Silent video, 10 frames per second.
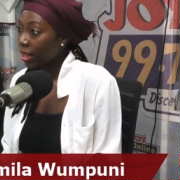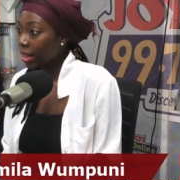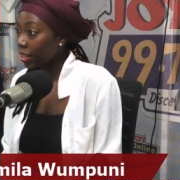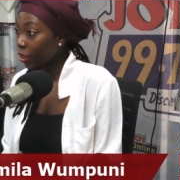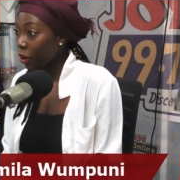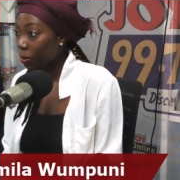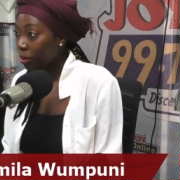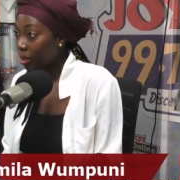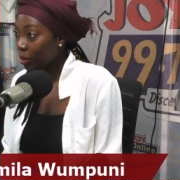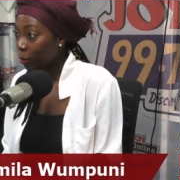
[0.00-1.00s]
Ghanaian
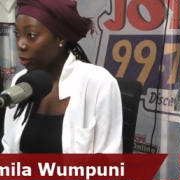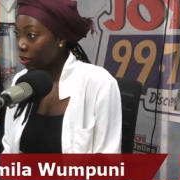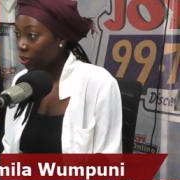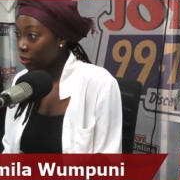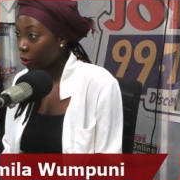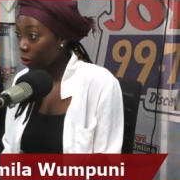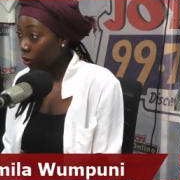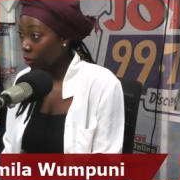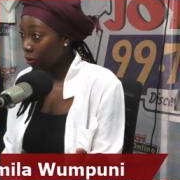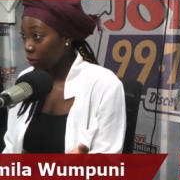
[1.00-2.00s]
companies won the Skoll